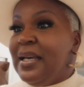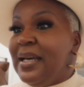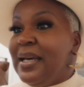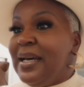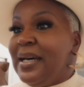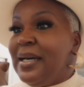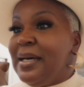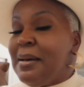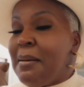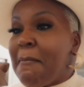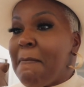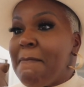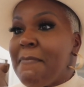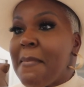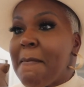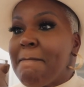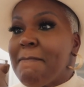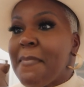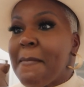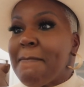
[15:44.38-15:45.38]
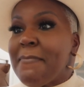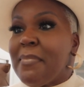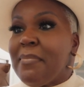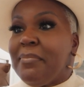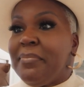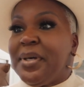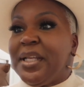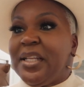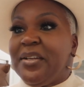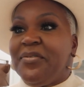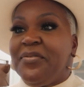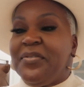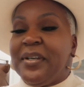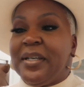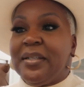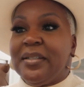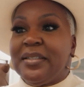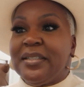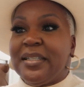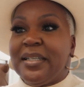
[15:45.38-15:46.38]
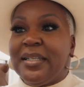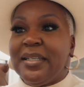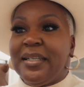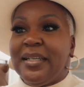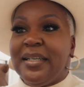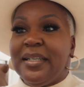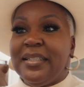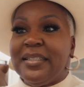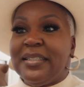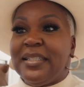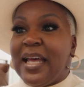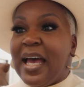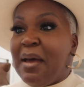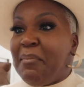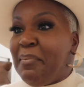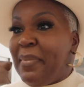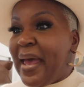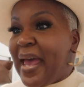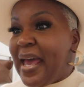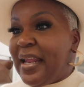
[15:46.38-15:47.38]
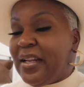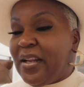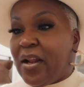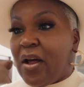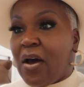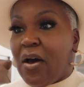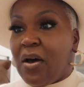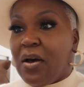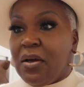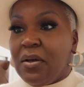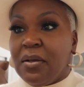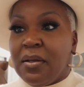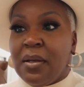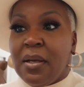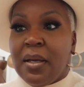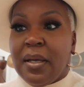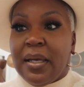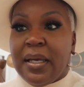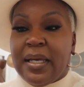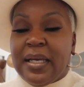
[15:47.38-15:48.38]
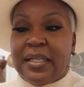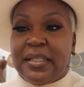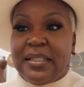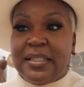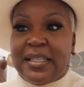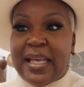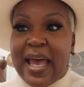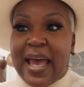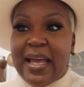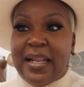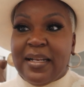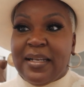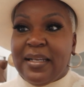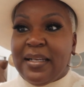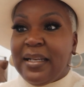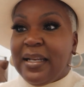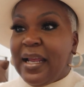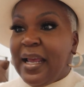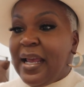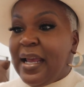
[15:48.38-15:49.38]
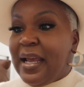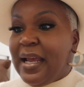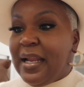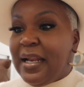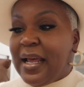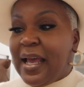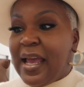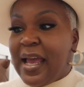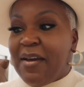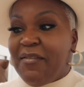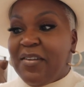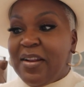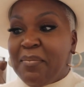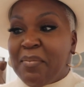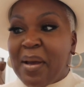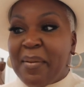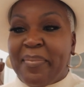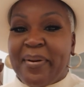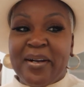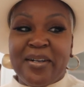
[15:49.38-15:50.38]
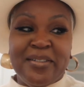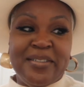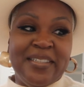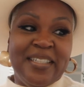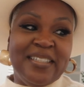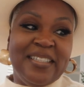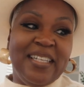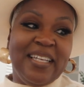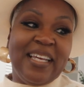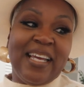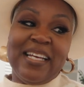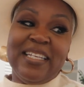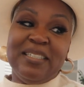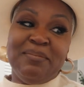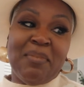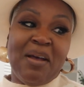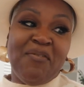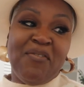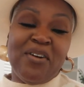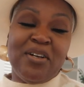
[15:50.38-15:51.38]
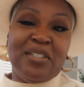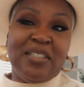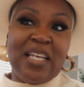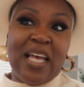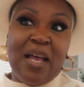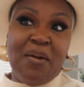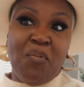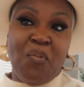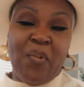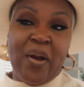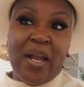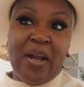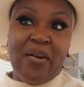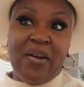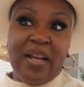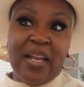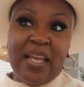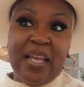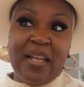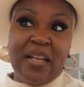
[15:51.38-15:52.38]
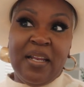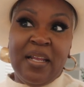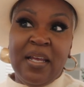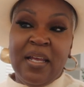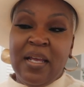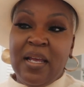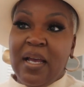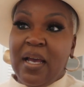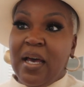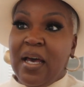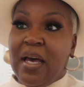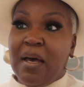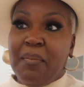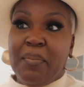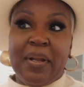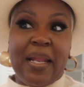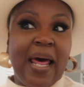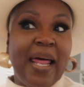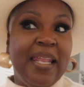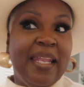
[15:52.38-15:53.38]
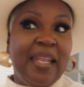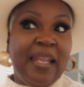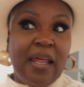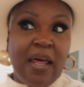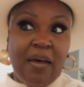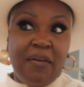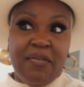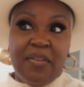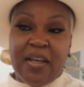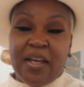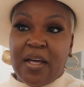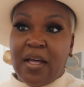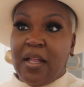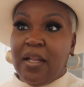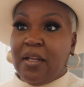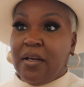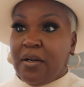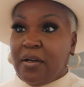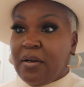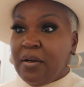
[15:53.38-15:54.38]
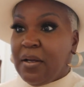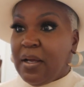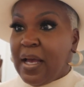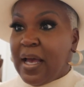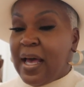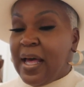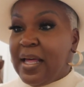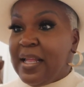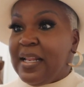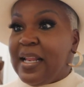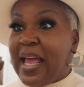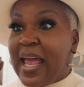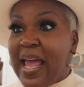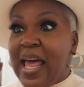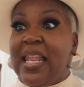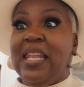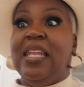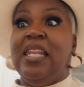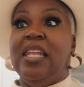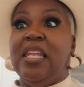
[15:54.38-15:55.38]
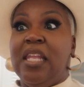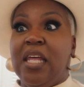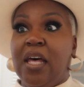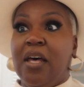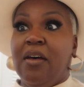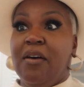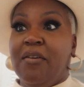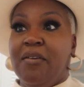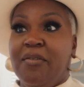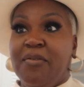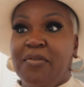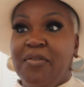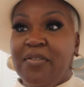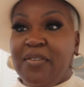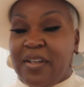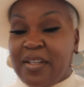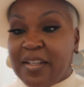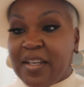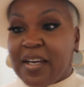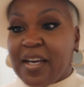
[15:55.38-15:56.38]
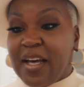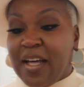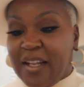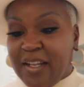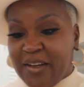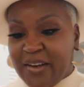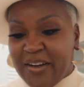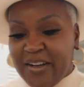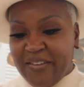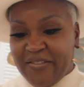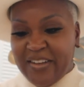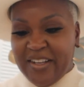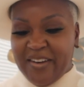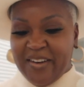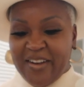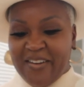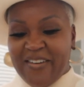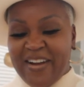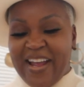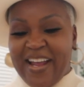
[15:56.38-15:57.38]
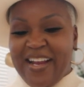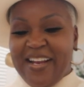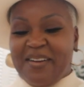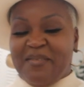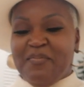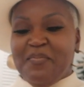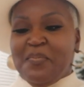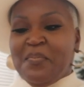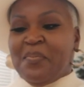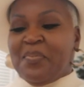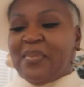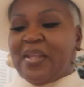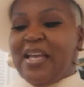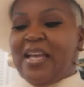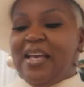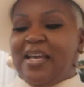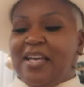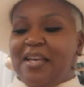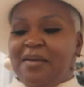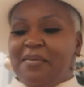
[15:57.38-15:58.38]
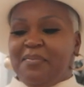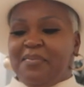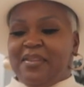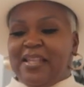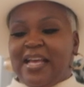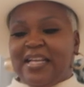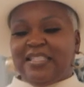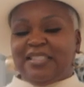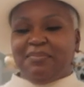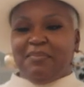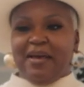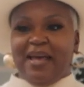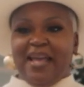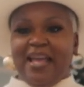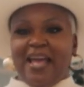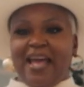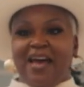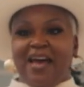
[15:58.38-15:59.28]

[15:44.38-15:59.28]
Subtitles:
But it feels good. It's not matte at all. It's satin, and I have it in my purse just in case. My first time wearing it, but I love the color. I love the color of it, all right? That's my